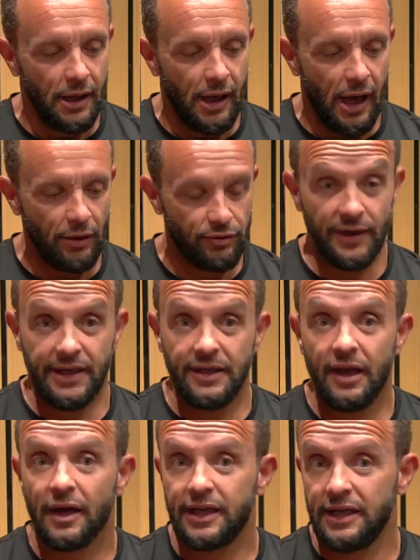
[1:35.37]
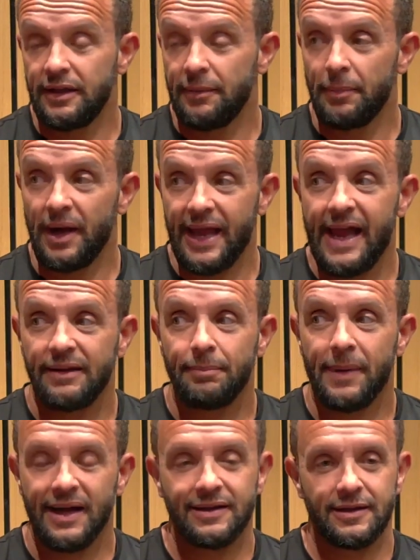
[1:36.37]
I was really lucky that my
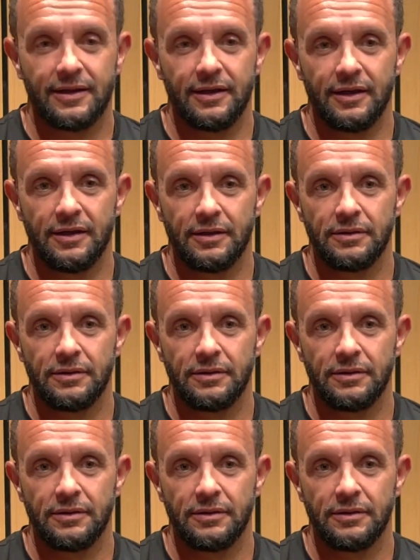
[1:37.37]
headmaster